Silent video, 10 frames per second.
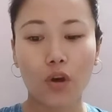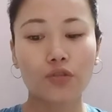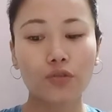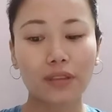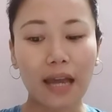
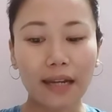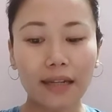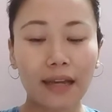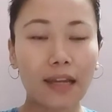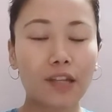So
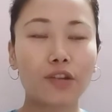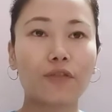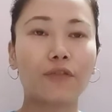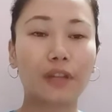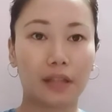that kind of
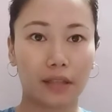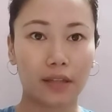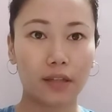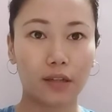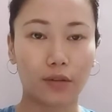
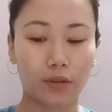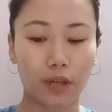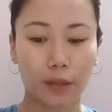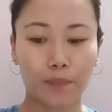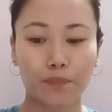feeling,
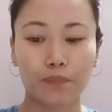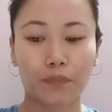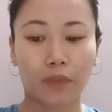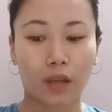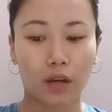okay,
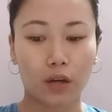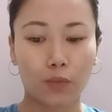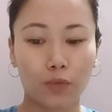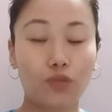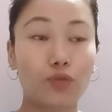
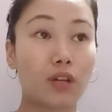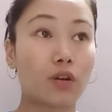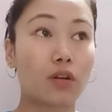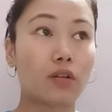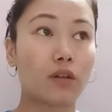which you
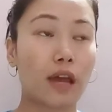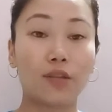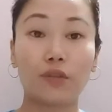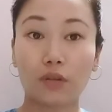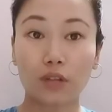cannot, and
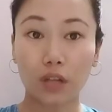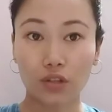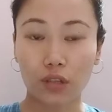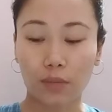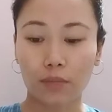you cannot
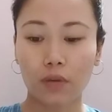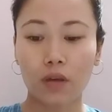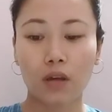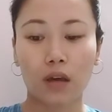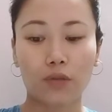touch them,
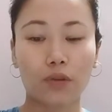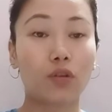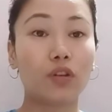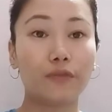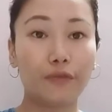you can
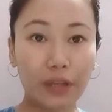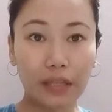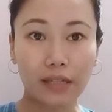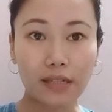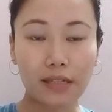only
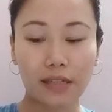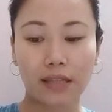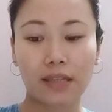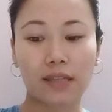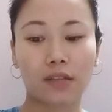feel it,
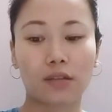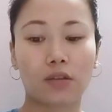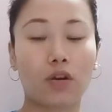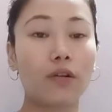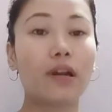is
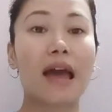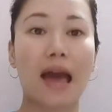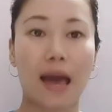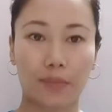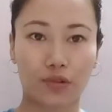your
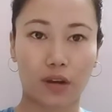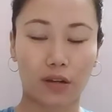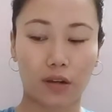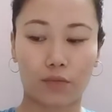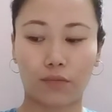abstract
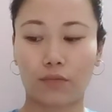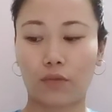noun.